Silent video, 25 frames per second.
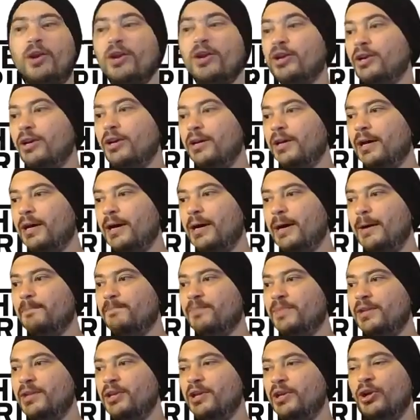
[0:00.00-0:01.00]
You
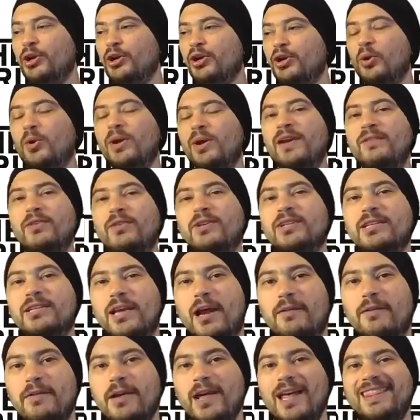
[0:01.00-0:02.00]
don't give
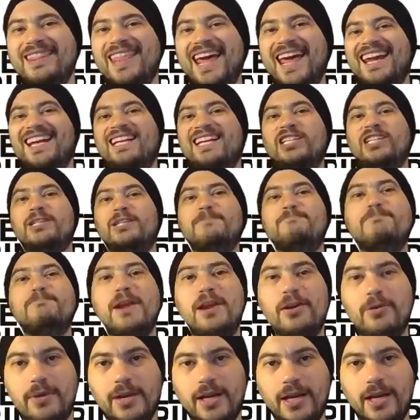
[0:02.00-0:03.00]
yourself that
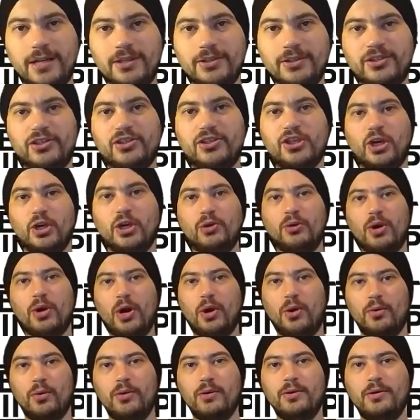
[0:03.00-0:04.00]
experience to
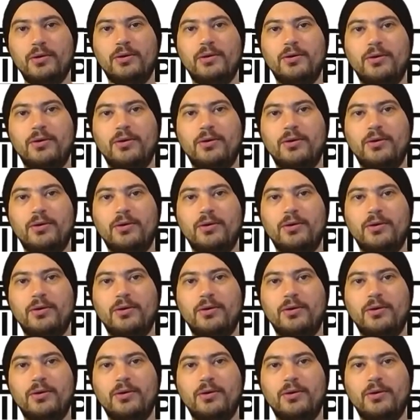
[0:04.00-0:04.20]
grow,